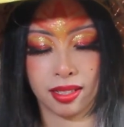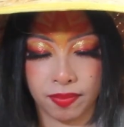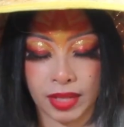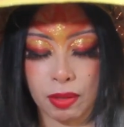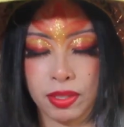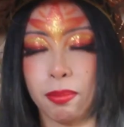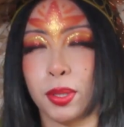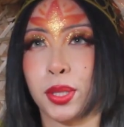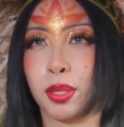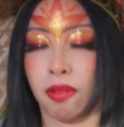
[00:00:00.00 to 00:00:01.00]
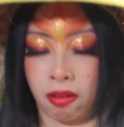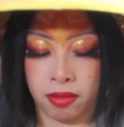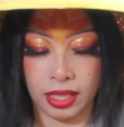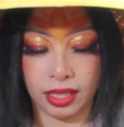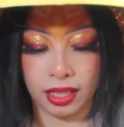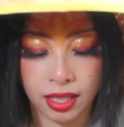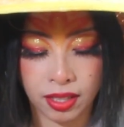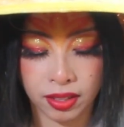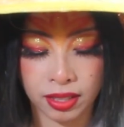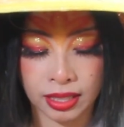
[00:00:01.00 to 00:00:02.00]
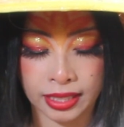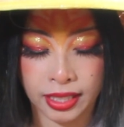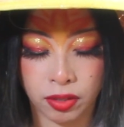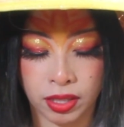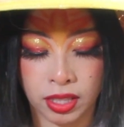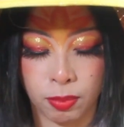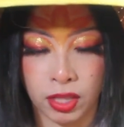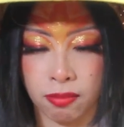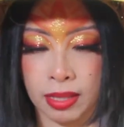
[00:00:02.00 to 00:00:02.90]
That was the most grounding intergalactic transmission